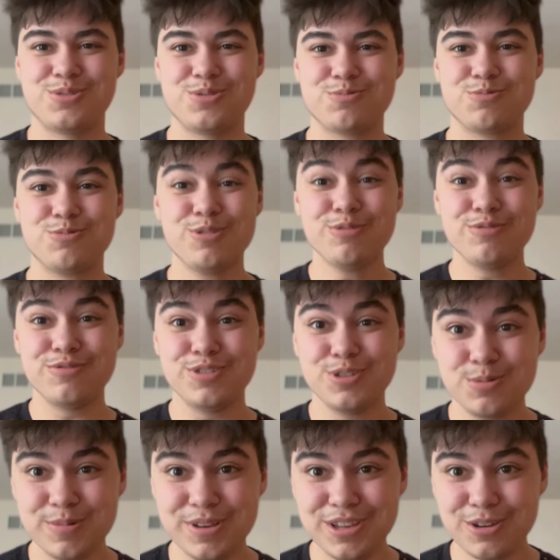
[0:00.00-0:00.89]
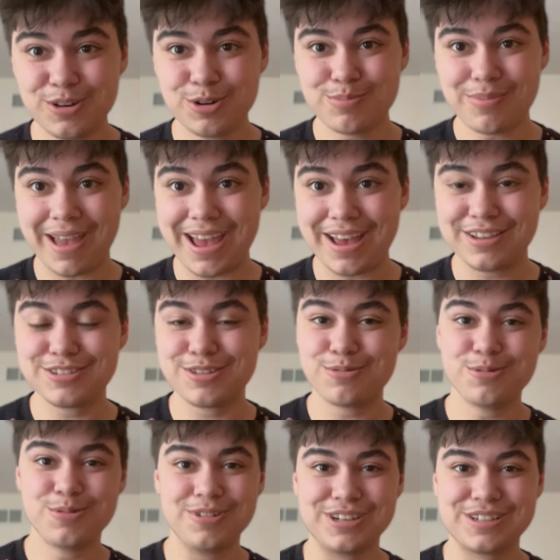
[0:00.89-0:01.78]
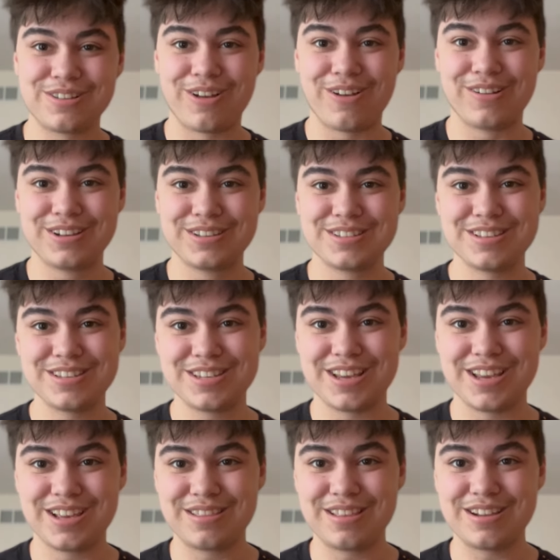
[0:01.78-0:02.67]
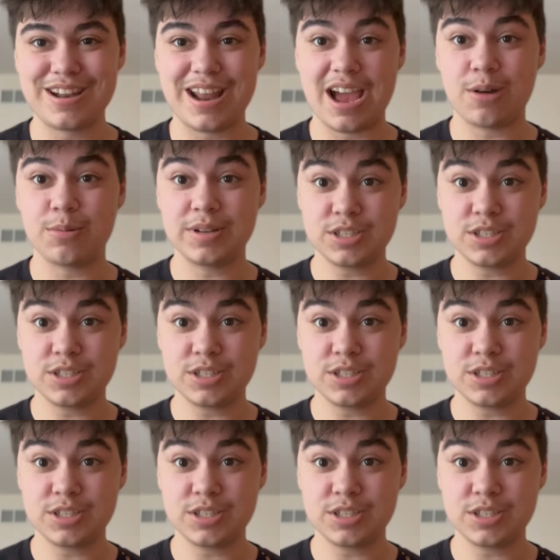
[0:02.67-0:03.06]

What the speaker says: reviewing her past through her songs and saying that now